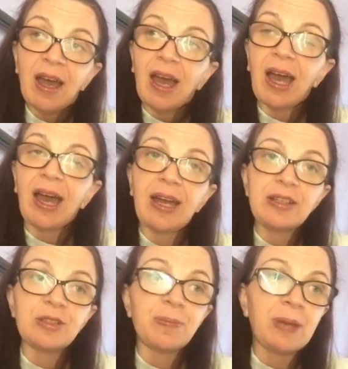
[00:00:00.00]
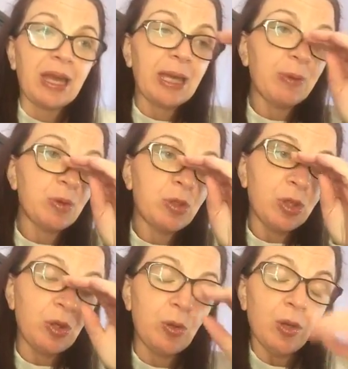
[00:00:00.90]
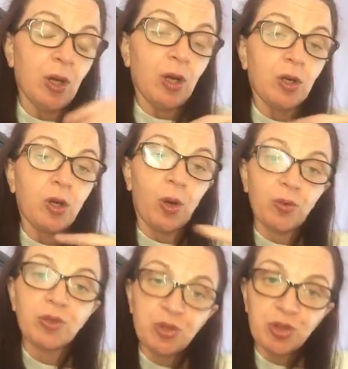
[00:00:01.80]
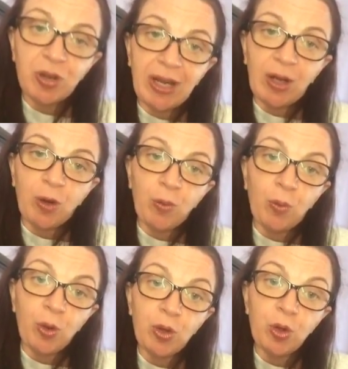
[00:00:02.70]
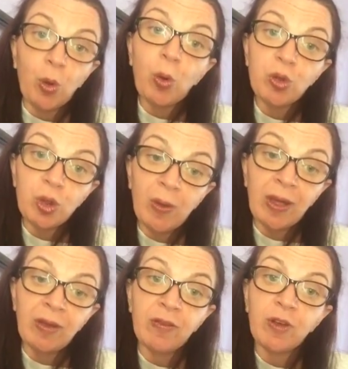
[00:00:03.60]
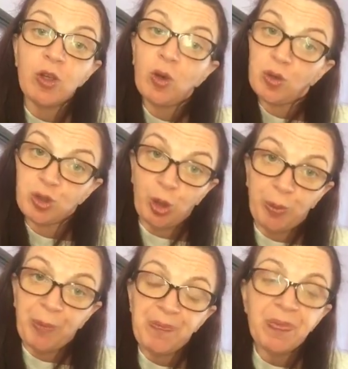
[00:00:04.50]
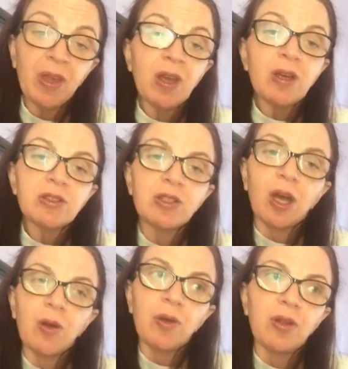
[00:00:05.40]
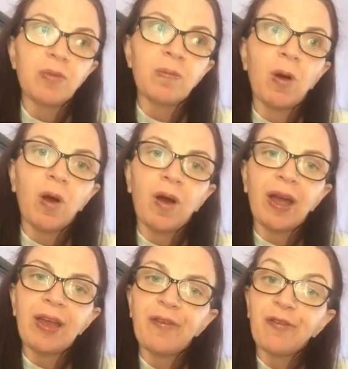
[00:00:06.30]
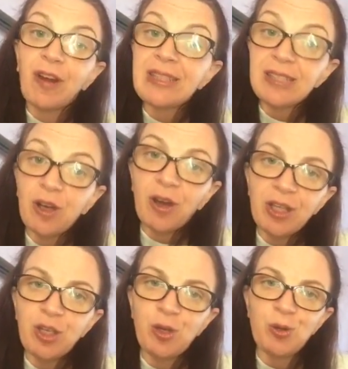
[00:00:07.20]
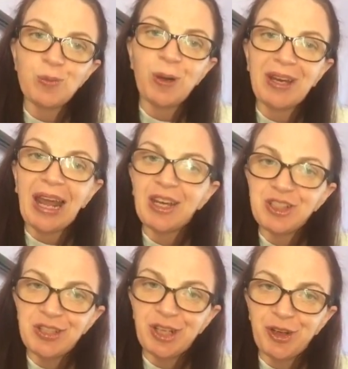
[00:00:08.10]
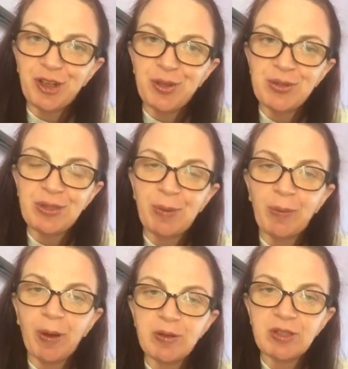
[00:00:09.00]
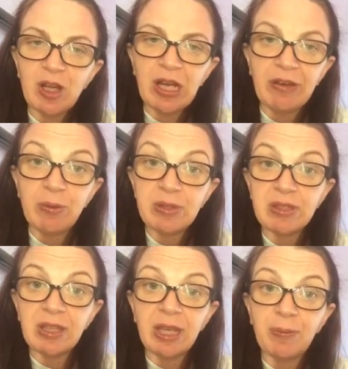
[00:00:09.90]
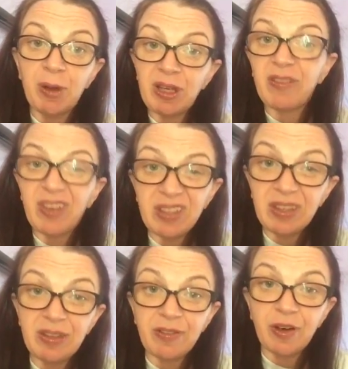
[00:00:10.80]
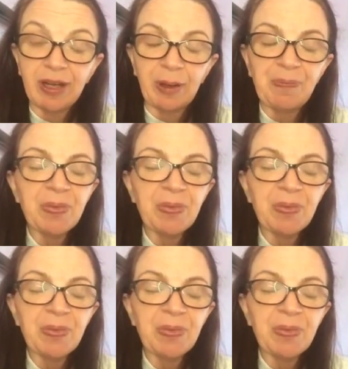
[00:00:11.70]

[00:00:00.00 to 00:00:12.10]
and be able to concentrate on what you're doing for your job. So my phrase that I use, my analogy that I used in my post earlier was the putting your fingers in the fire.